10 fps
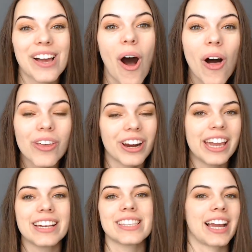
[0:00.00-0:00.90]
all there
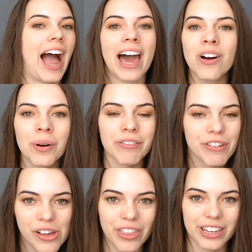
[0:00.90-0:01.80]
is. I don't want to
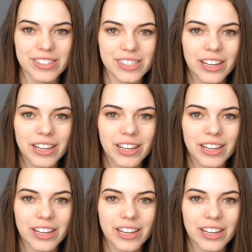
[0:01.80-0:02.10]
feel this.